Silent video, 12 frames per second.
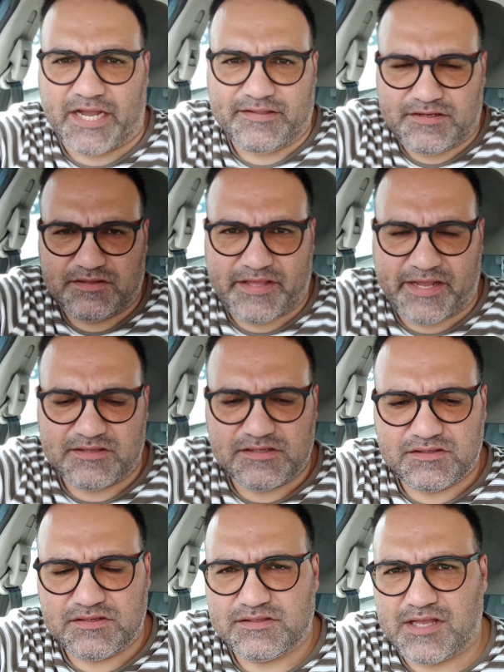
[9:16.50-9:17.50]
I didn't take
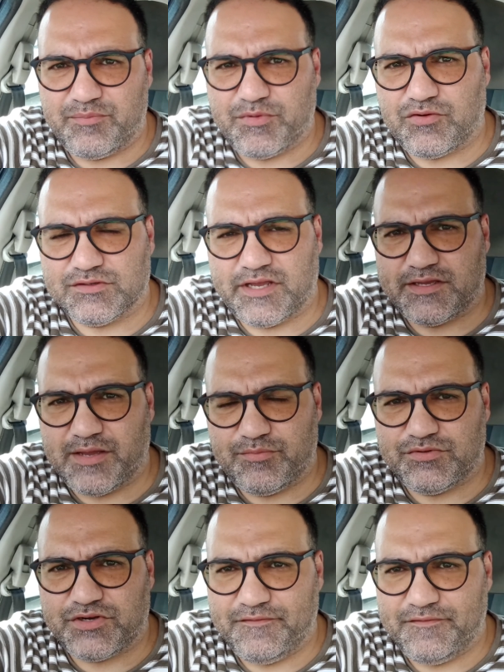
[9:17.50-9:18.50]
this time because I
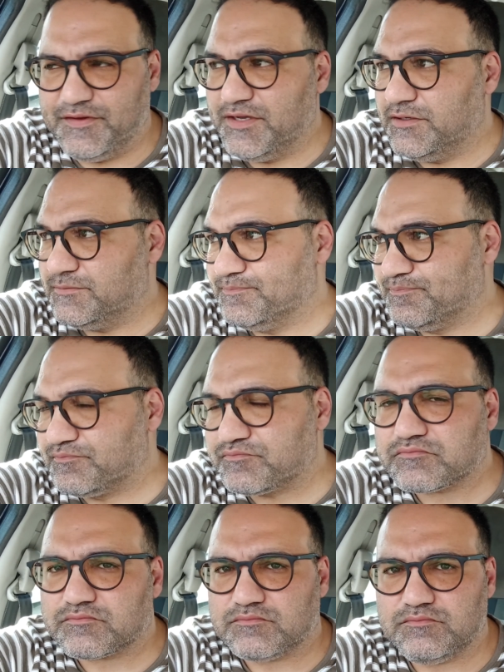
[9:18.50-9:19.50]
kept driving,
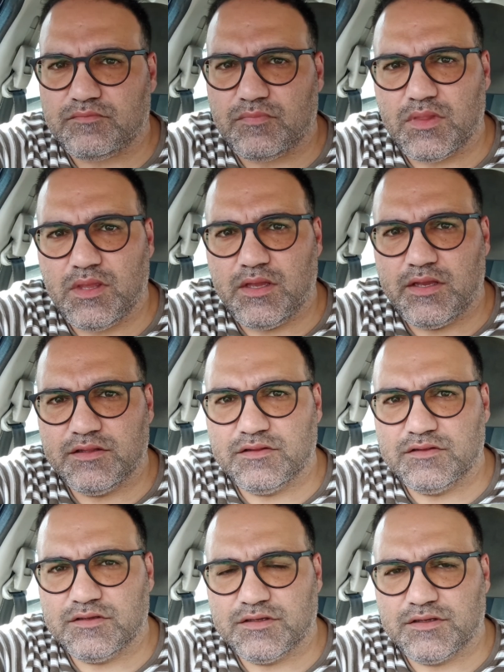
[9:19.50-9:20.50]

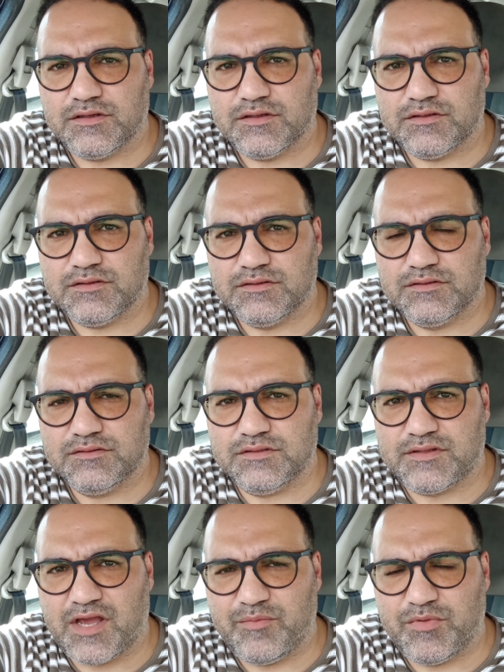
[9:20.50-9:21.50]
and
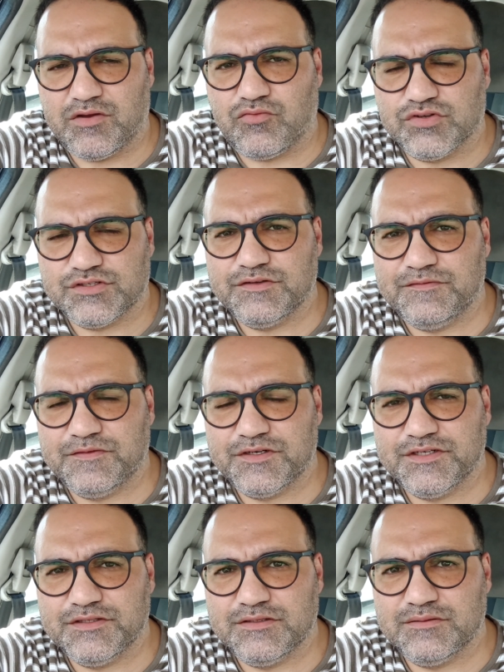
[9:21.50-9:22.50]
the timing was
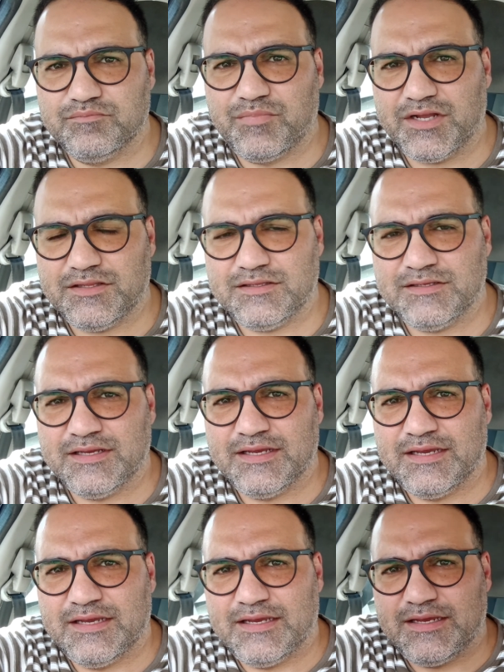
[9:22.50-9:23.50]
different, but
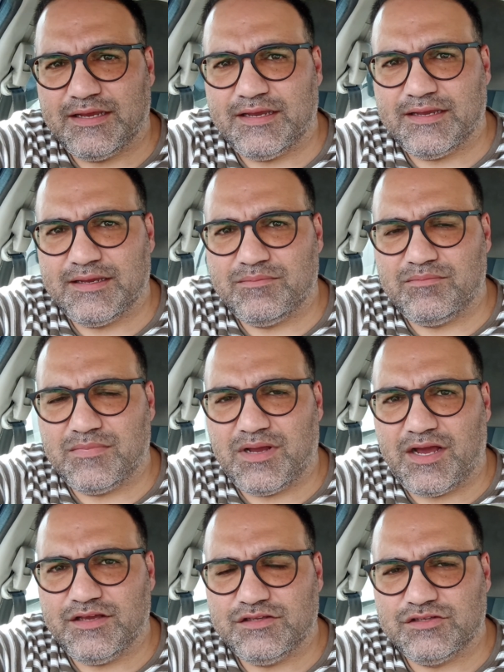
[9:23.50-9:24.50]

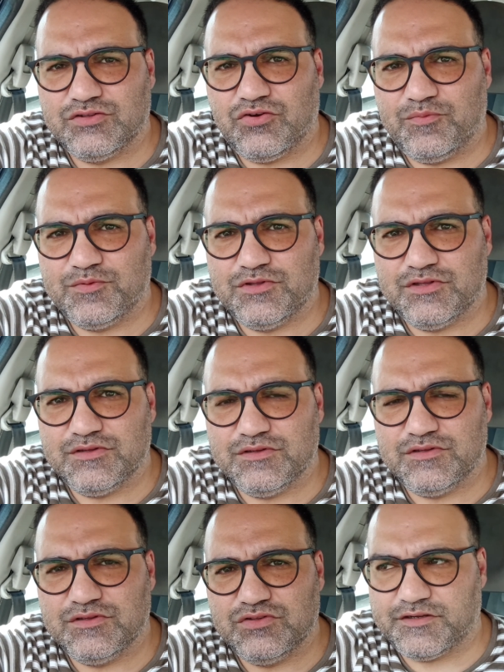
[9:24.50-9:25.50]
I stopped
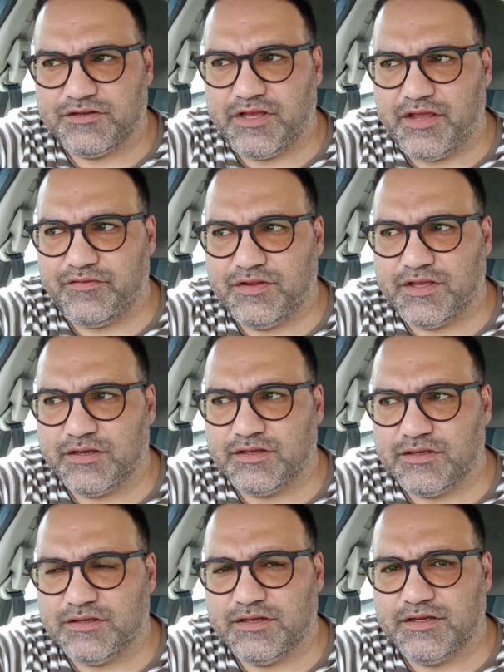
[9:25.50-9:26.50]
yesterday evening
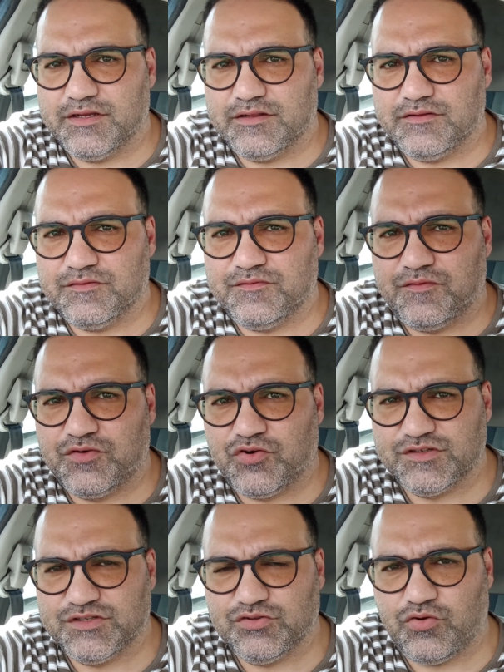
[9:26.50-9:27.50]
in
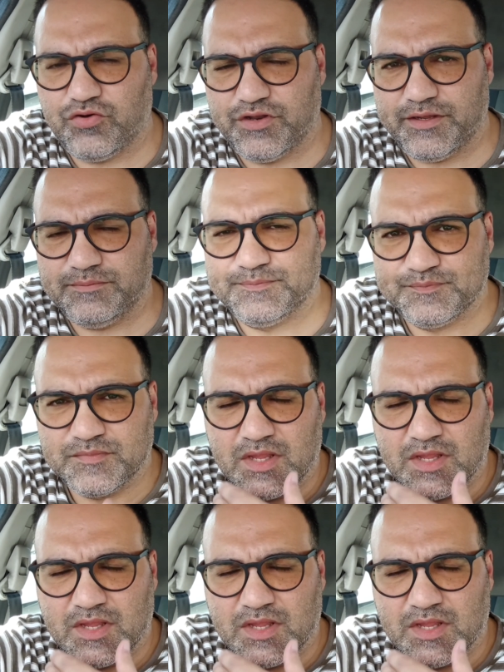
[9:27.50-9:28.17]
Frosinone.